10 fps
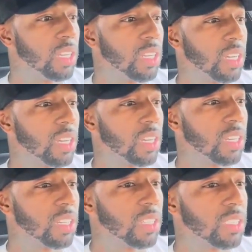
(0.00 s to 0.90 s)

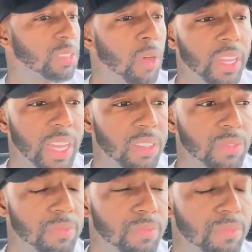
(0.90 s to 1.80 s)
the small
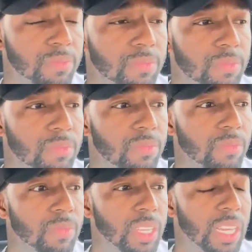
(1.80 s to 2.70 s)
account.
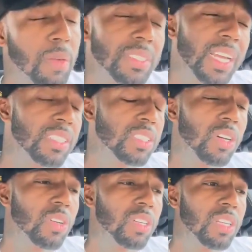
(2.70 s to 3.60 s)
You know what I'm saying?
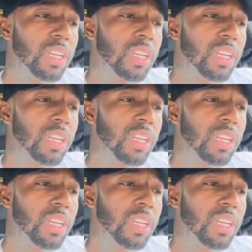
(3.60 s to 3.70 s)
So